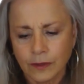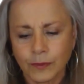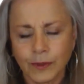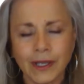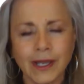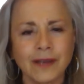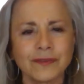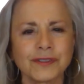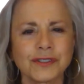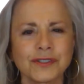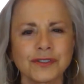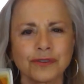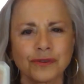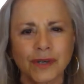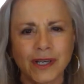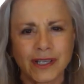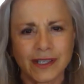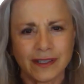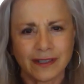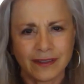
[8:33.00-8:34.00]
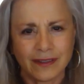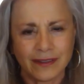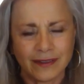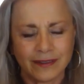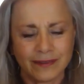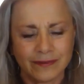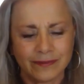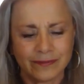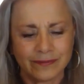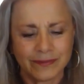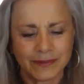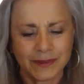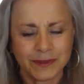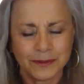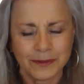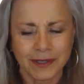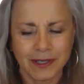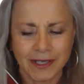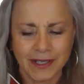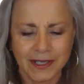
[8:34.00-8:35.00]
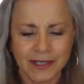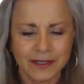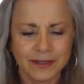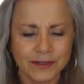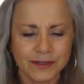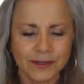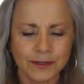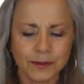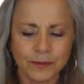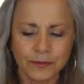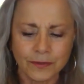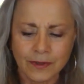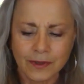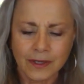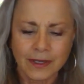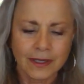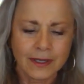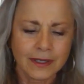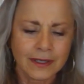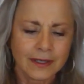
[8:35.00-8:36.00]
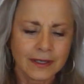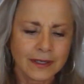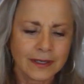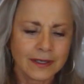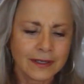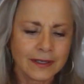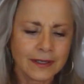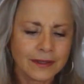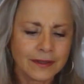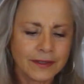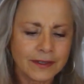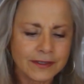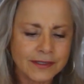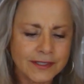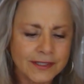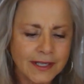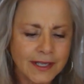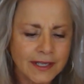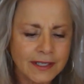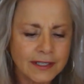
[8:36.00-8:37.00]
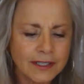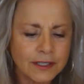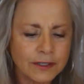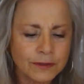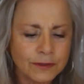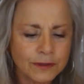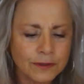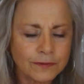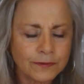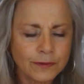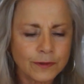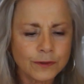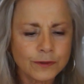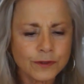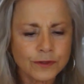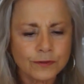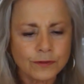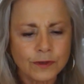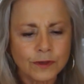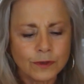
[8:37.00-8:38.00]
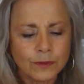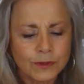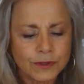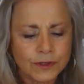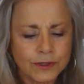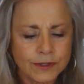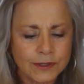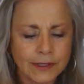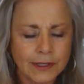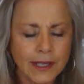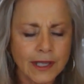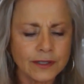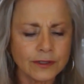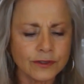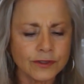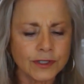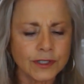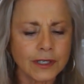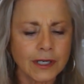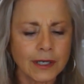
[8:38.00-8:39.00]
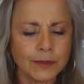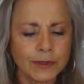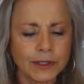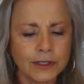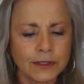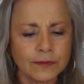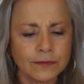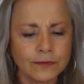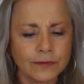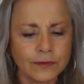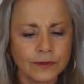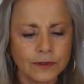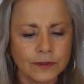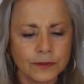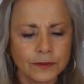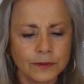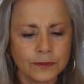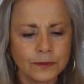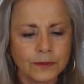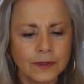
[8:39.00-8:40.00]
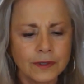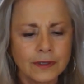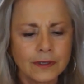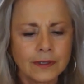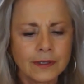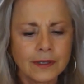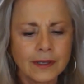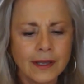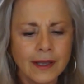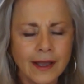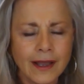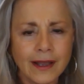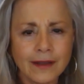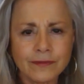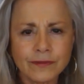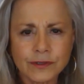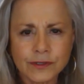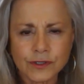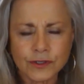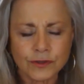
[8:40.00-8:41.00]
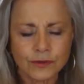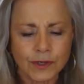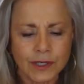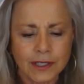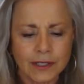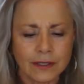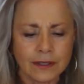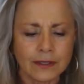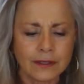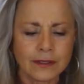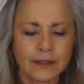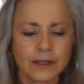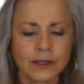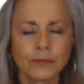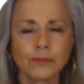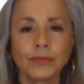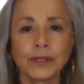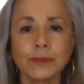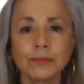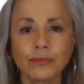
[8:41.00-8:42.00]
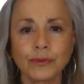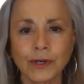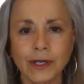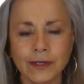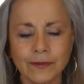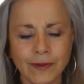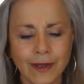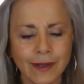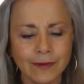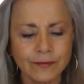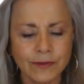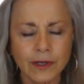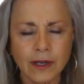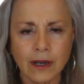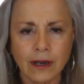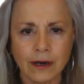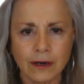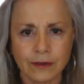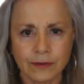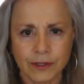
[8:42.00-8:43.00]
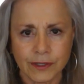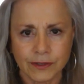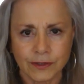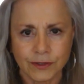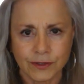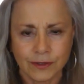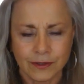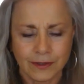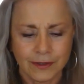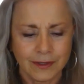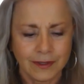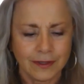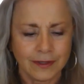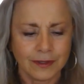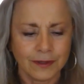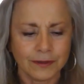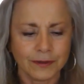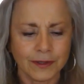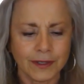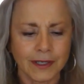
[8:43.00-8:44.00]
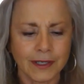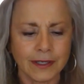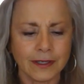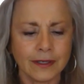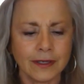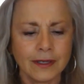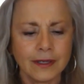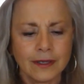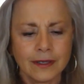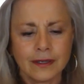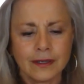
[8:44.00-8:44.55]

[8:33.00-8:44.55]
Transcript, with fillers: we have strength. Okay, so they're saying here in the first row, which is energy coming in for you, have the strength, be brave, have the courage. Okay,